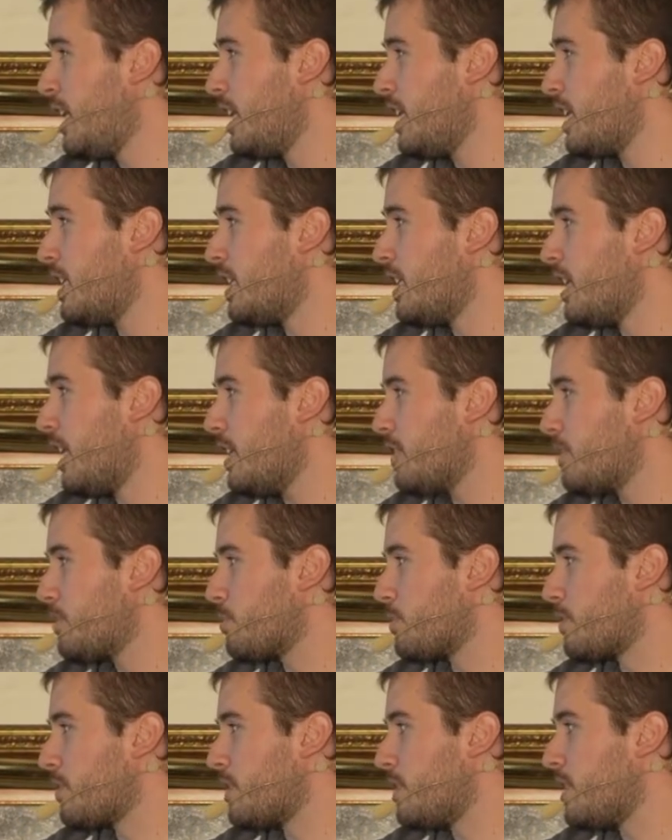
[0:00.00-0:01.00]
and the
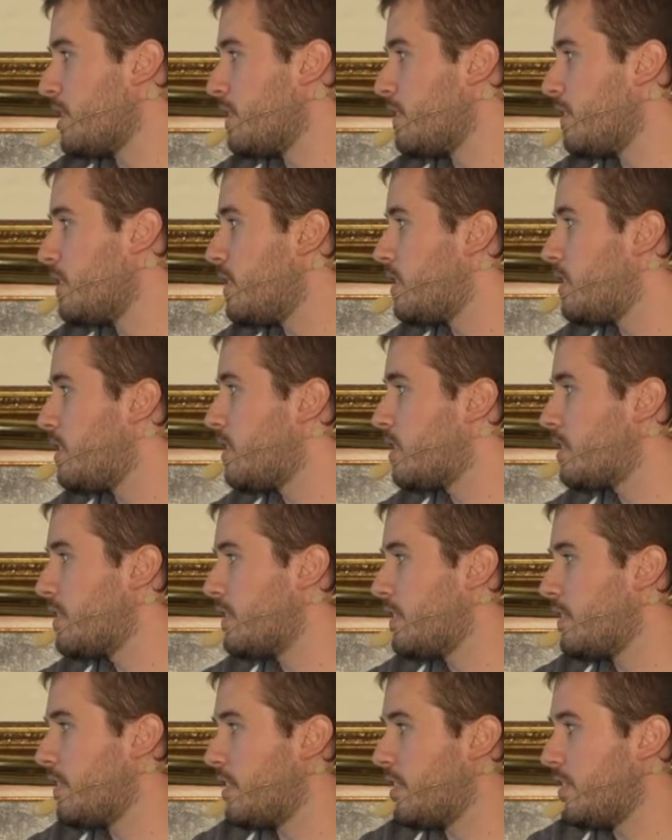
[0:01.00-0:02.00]
last one is a dash
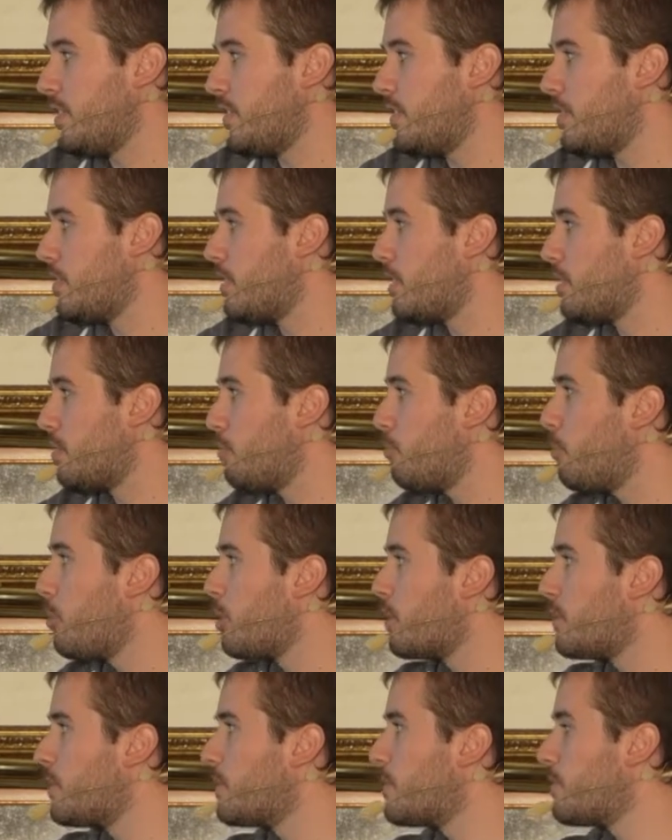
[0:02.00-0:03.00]
size
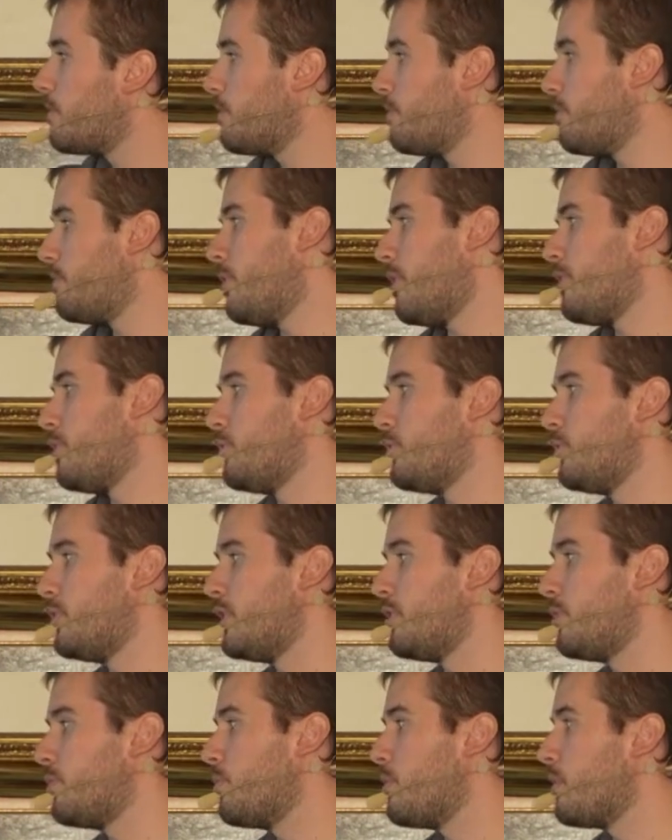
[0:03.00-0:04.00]
plus
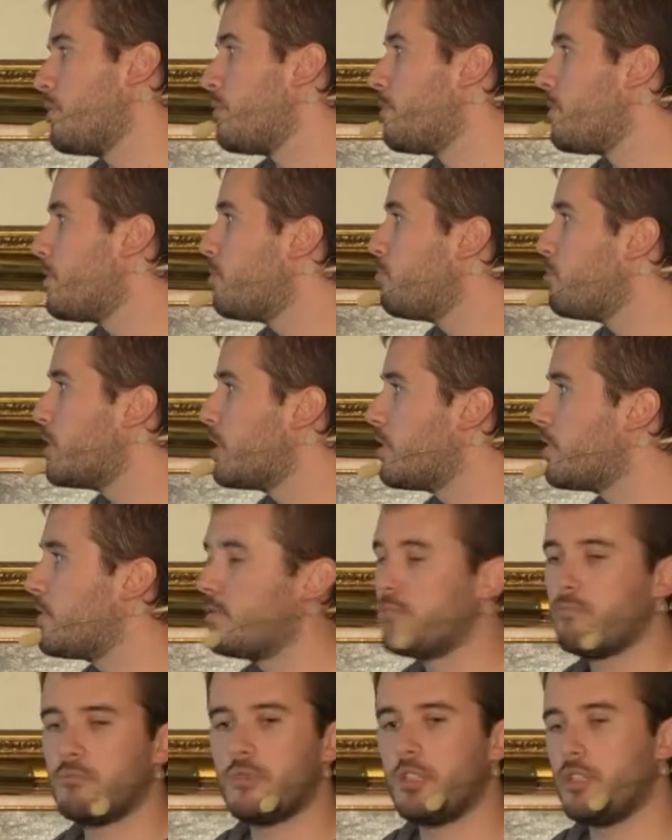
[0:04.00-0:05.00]
512,
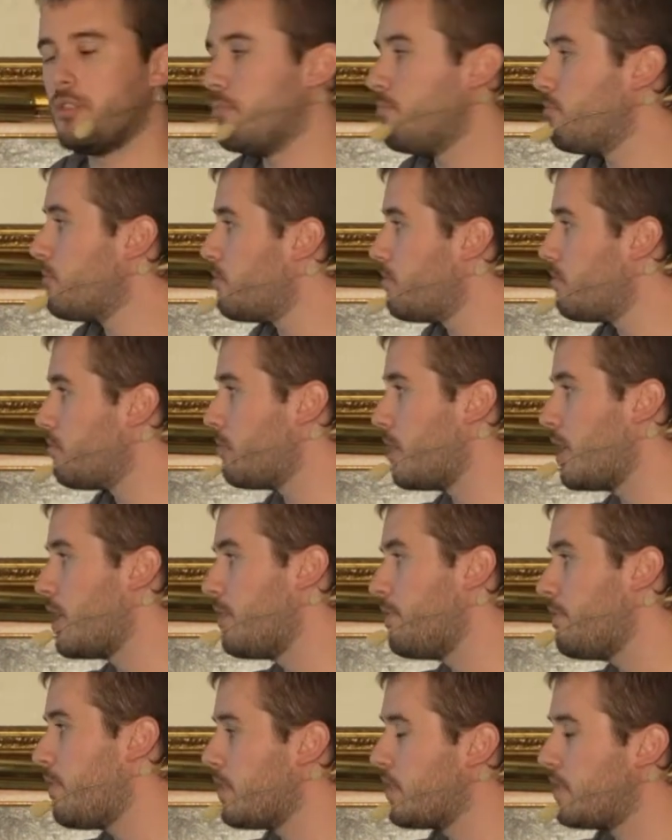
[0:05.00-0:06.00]
because
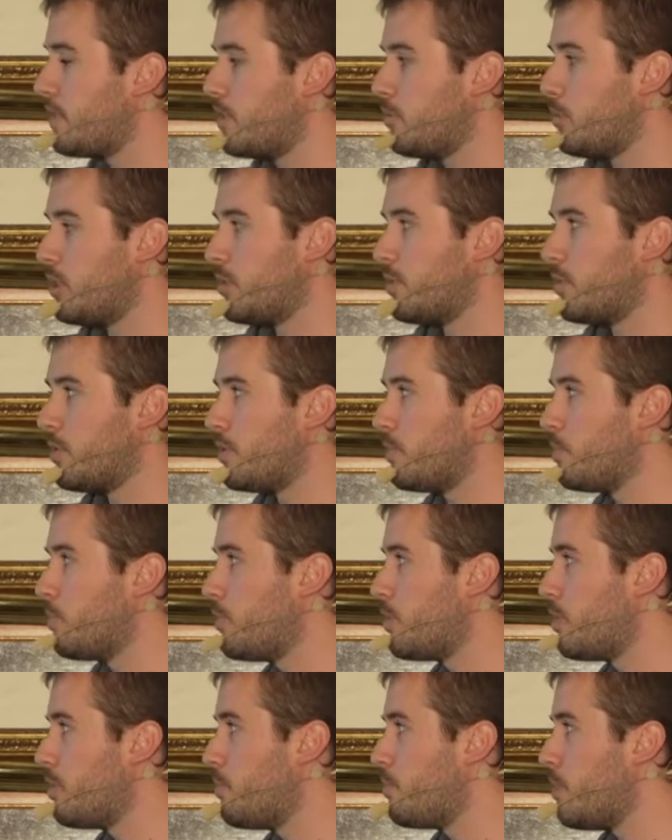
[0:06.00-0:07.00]
my file system entries
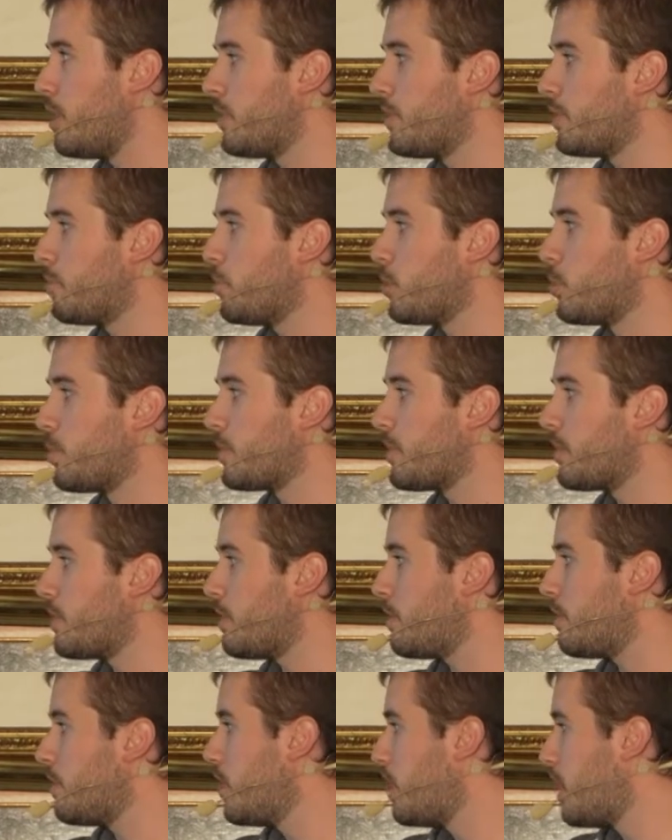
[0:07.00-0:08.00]
were really small, so
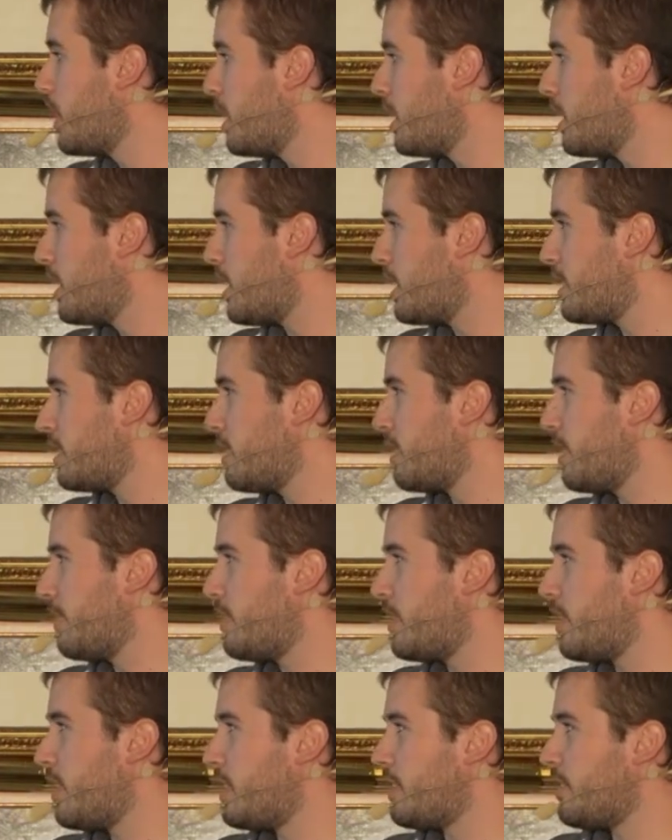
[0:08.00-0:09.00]
I didn't
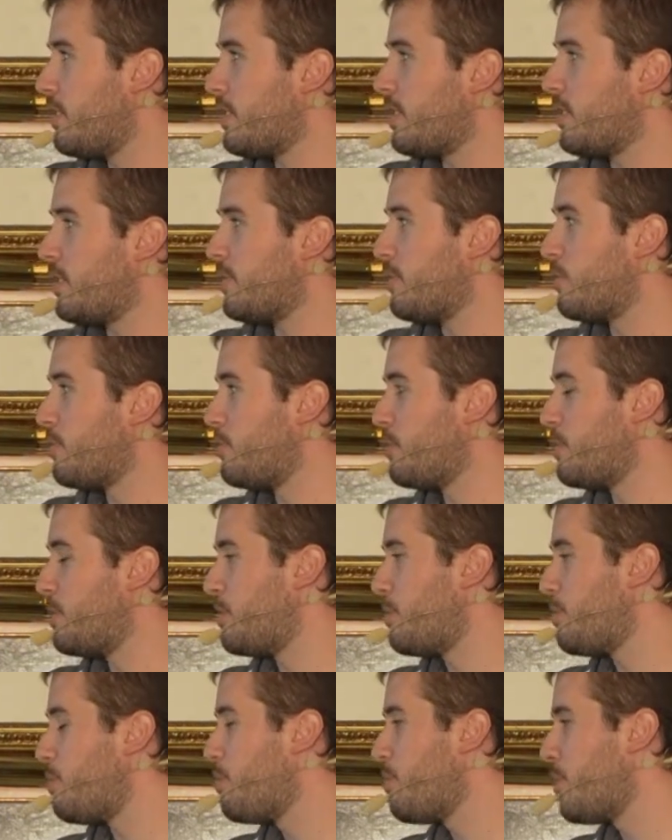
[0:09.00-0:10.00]
have anything
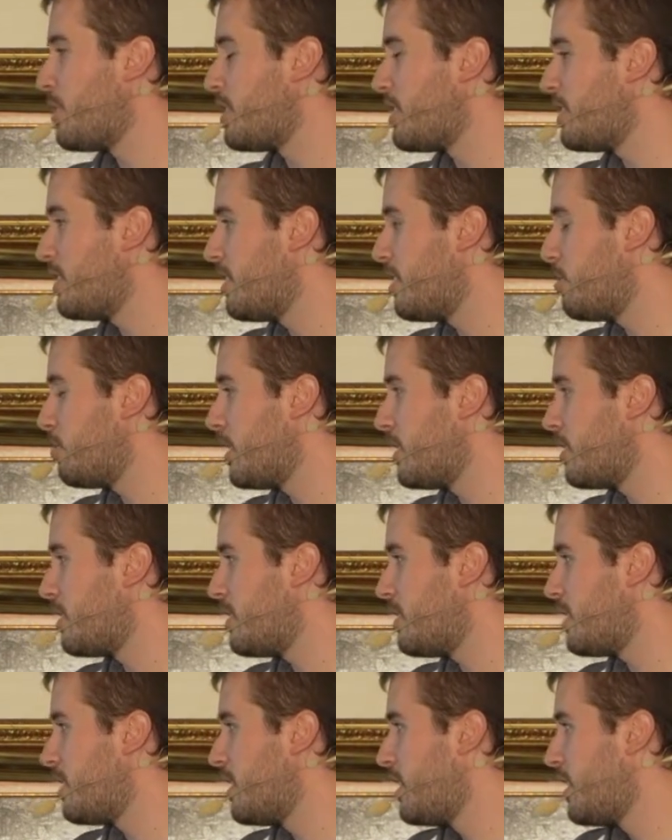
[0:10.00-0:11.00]
over 1 kilobyte.